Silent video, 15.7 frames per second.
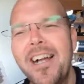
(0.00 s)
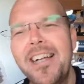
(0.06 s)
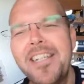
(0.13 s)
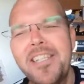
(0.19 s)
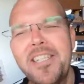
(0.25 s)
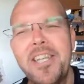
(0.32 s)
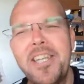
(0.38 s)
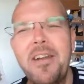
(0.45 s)

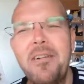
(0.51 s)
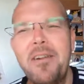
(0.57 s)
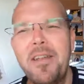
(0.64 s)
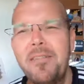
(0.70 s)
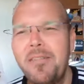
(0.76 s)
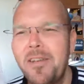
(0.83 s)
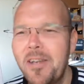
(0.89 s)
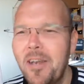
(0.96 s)
share it
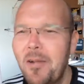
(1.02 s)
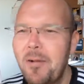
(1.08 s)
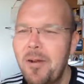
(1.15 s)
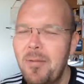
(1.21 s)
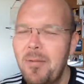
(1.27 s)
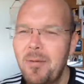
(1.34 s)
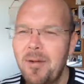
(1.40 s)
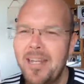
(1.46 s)
if you know
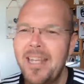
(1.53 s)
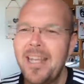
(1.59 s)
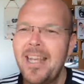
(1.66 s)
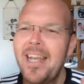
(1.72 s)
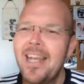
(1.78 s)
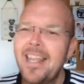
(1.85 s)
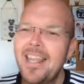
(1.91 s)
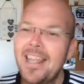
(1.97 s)
anybody
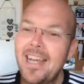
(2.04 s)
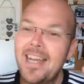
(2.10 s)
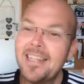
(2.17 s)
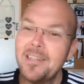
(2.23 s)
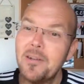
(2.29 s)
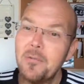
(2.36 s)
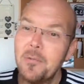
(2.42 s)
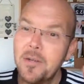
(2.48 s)

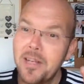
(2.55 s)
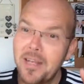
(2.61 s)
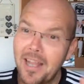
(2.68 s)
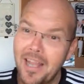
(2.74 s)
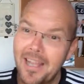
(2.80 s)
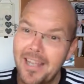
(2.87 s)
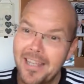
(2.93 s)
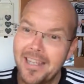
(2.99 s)
that would
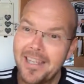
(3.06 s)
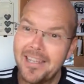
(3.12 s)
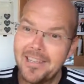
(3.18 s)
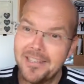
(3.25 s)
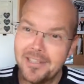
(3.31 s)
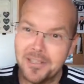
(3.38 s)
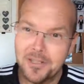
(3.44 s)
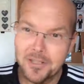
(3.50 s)
like
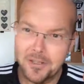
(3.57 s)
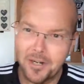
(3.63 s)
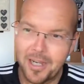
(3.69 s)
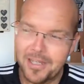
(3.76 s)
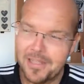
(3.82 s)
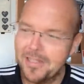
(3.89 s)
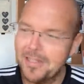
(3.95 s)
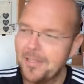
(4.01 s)
to
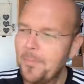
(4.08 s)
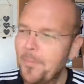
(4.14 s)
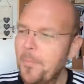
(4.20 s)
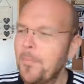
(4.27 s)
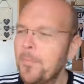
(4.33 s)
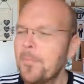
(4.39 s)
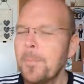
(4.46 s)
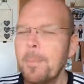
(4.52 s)
try some.
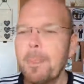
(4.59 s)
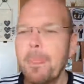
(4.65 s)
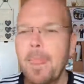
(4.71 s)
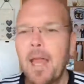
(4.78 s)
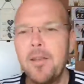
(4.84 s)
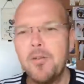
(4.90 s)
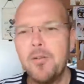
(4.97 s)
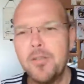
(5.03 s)

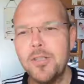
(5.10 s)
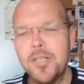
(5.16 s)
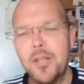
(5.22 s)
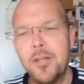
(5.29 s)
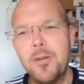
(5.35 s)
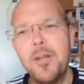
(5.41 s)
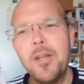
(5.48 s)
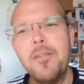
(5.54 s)
And
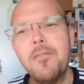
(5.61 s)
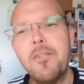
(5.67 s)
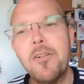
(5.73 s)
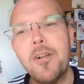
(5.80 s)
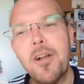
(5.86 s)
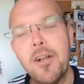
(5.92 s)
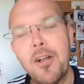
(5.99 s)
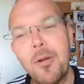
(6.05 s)
also, for
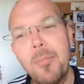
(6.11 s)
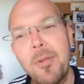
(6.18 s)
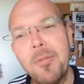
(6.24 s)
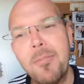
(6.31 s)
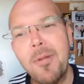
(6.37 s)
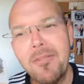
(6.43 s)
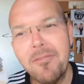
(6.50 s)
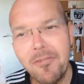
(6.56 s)
a copy of
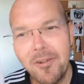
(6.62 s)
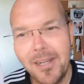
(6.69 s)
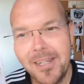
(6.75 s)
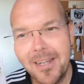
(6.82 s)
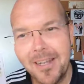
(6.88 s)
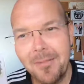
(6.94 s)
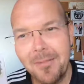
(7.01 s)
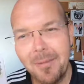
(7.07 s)
my free
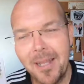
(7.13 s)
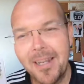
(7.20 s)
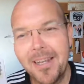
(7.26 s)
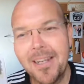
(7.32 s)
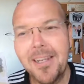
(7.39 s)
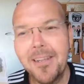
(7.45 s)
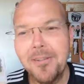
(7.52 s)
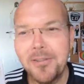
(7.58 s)
diet plan,
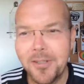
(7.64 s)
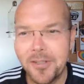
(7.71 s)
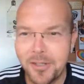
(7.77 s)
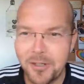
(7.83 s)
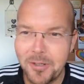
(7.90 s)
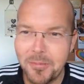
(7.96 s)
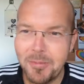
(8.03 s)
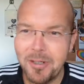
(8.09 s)
go to
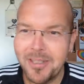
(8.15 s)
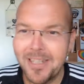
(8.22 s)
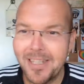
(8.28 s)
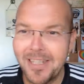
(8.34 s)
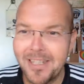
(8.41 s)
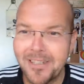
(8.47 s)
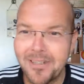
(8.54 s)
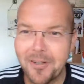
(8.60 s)

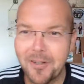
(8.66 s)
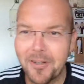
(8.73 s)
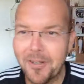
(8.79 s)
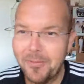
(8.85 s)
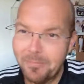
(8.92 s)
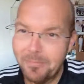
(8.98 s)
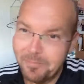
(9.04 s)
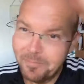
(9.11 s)

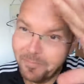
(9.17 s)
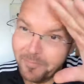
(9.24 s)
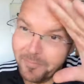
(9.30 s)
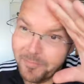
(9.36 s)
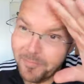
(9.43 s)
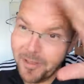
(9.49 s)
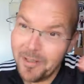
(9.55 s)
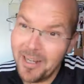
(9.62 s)
jodybunting.com.
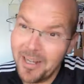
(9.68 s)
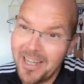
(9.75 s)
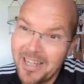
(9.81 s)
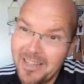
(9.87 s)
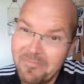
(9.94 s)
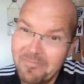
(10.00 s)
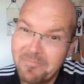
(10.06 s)
Good night.